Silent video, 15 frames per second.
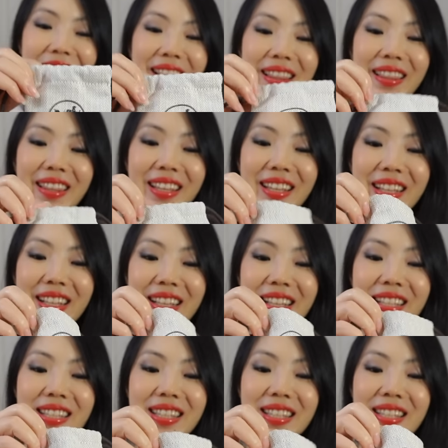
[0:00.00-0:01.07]

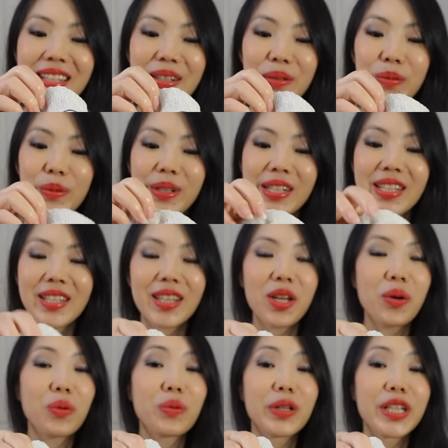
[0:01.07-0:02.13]
This was the
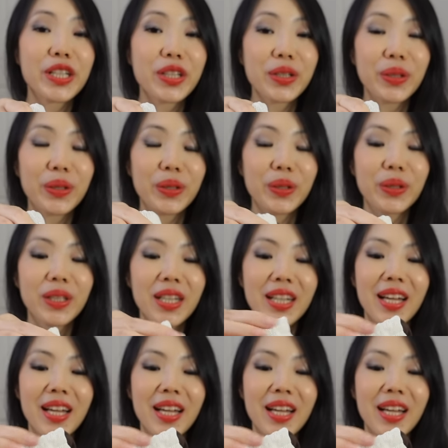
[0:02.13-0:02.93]
original